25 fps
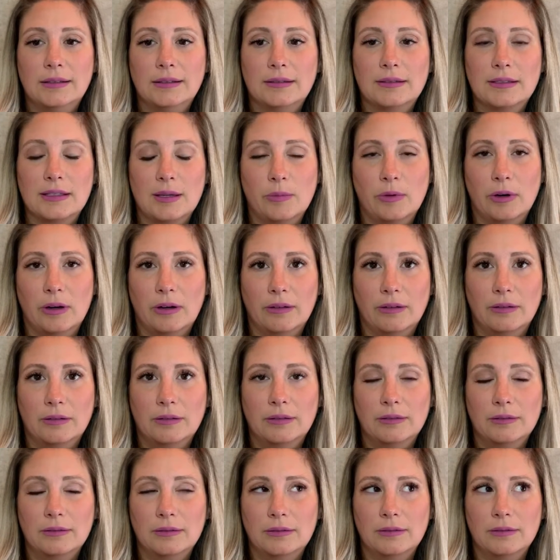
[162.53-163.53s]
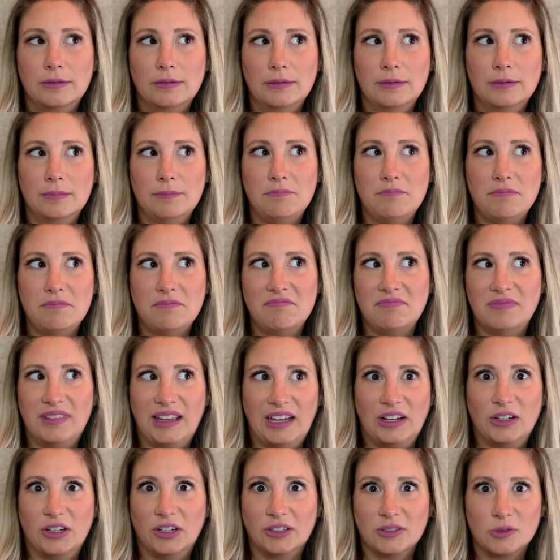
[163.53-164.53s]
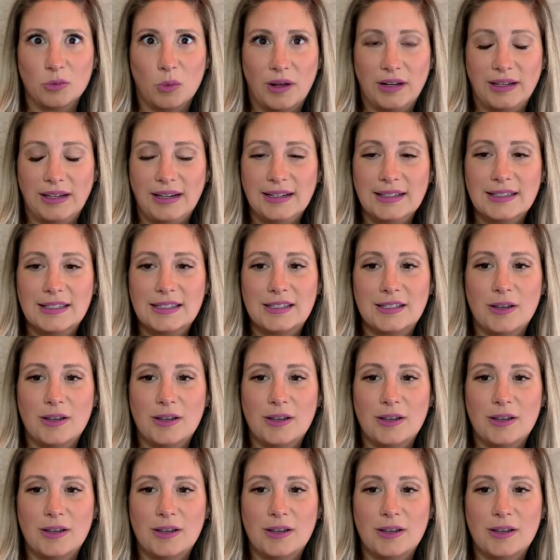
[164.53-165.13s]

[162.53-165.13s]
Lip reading: somewhere later 20s.